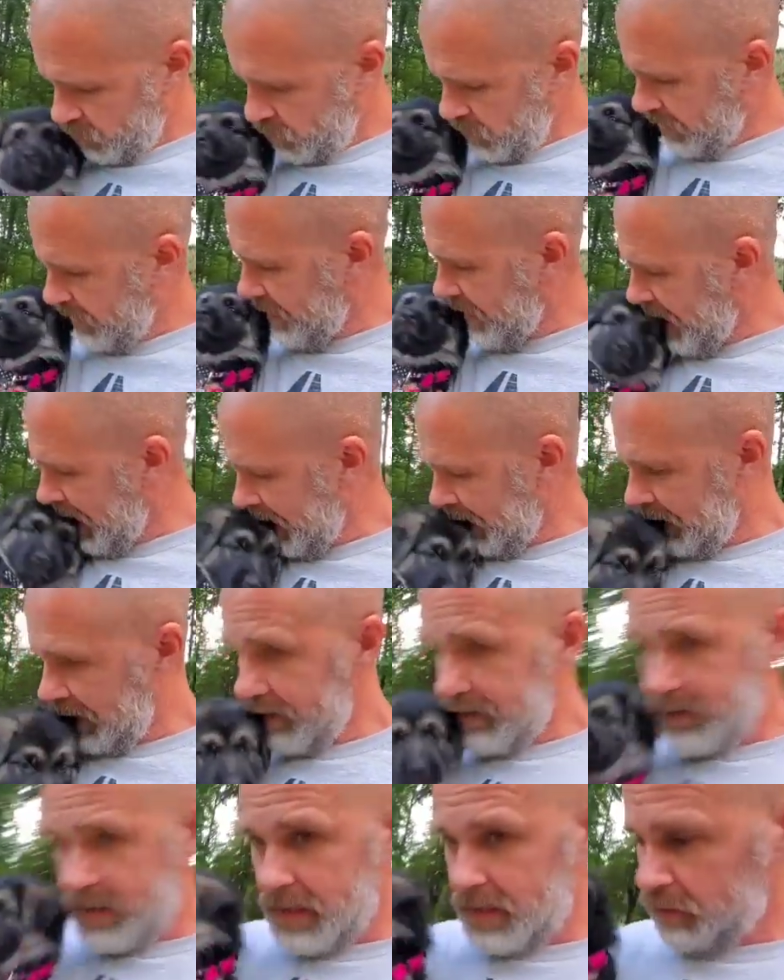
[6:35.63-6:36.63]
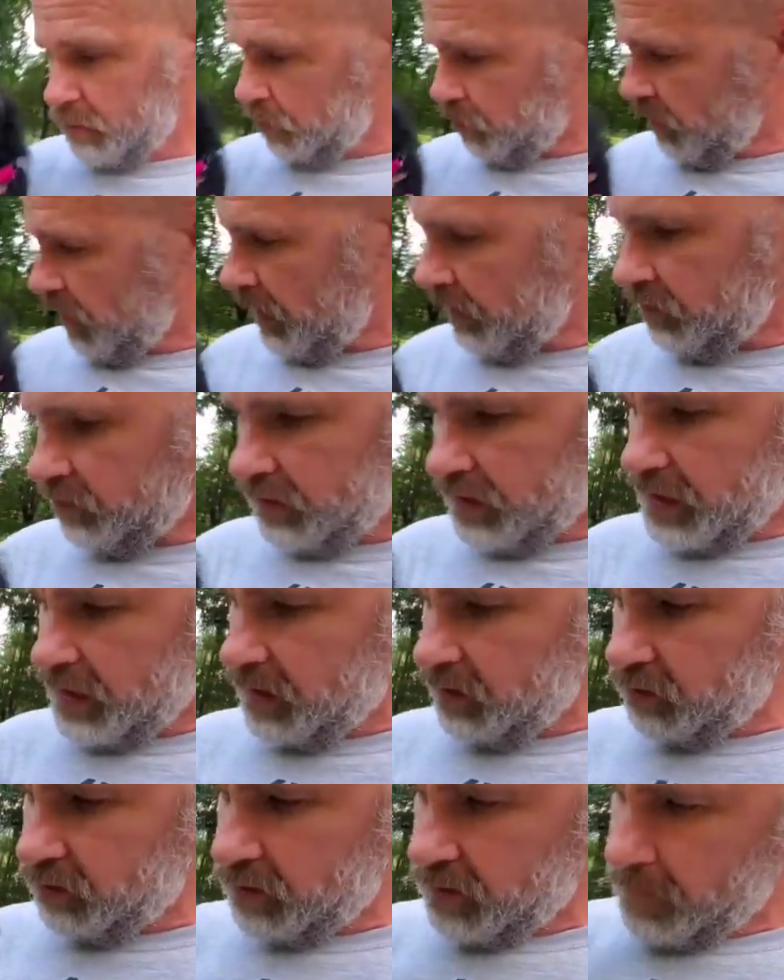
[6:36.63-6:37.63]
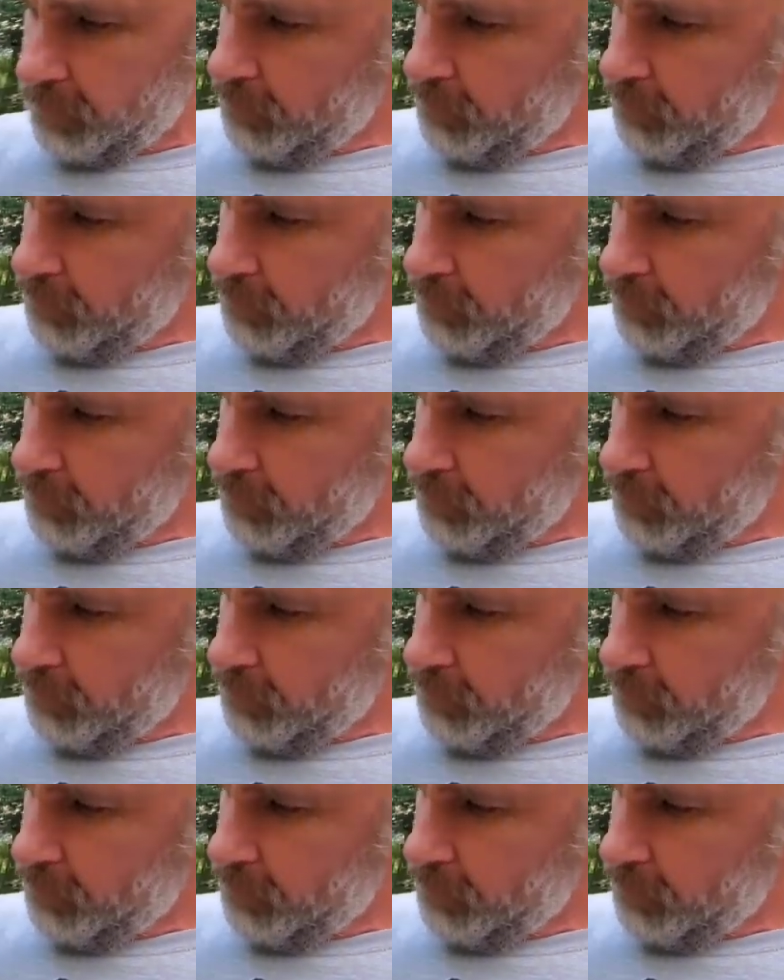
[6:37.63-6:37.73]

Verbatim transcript: We got the ducks processed.